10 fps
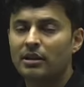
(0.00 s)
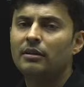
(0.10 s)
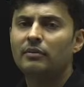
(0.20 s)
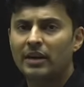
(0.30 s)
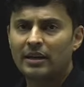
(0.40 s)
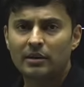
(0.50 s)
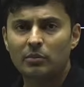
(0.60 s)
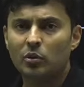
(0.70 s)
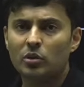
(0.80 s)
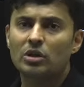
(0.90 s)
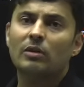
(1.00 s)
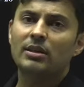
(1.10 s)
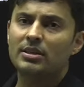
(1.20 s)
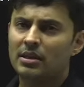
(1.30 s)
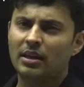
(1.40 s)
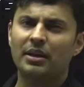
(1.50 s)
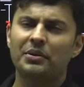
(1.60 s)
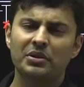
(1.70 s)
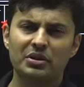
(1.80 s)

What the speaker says: In fact, in most of these scenarios,